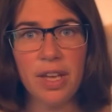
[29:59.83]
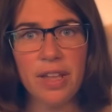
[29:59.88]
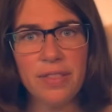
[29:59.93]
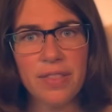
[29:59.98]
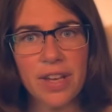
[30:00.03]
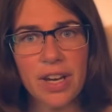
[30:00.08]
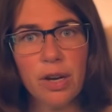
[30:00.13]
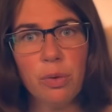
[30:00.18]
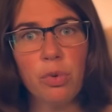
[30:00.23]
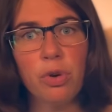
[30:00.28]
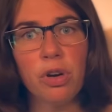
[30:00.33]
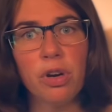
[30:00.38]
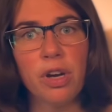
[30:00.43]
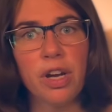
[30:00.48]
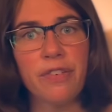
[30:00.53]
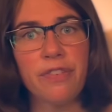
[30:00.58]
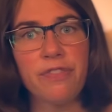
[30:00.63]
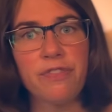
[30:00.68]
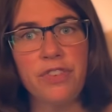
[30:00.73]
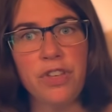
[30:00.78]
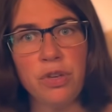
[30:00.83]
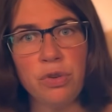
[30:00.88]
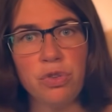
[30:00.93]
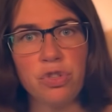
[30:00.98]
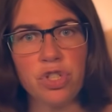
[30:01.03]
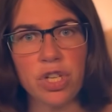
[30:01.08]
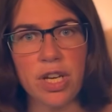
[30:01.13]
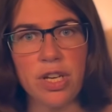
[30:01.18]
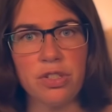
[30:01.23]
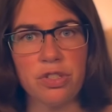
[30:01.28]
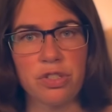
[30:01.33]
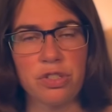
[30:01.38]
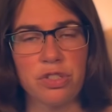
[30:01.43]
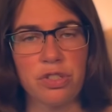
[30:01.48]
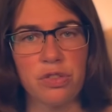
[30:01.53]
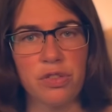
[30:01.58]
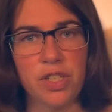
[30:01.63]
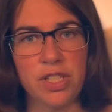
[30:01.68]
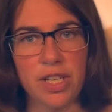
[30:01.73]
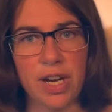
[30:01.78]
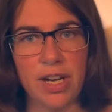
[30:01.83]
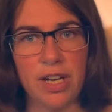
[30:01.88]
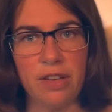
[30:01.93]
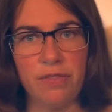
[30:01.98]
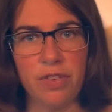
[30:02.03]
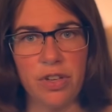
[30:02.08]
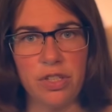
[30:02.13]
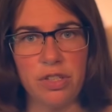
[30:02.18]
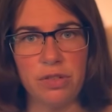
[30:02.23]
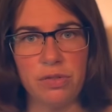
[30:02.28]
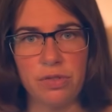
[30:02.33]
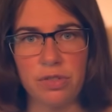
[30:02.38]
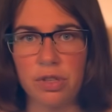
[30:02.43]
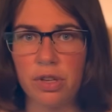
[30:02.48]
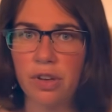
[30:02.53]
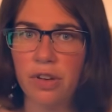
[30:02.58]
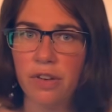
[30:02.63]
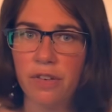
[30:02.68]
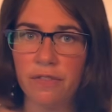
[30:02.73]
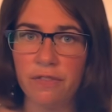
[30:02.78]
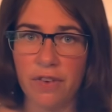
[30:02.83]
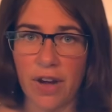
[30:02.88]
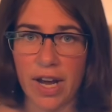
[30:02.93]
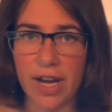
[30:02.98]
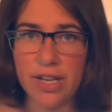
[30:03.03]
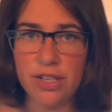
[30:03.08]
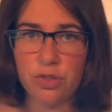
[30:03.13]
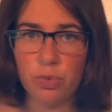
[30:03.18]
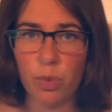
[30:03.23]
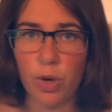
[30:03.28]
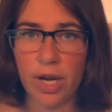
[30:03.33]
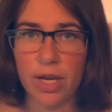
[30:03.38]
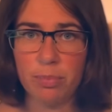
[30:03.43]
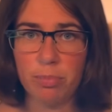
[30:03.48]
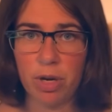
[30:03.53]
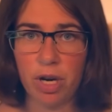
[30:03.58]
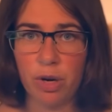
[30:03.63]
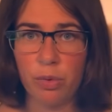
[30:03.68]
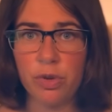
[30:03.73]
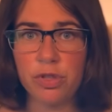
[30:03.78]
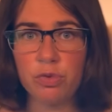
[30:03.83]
There were a few changes to the dining venues. Vine's Wine Bar was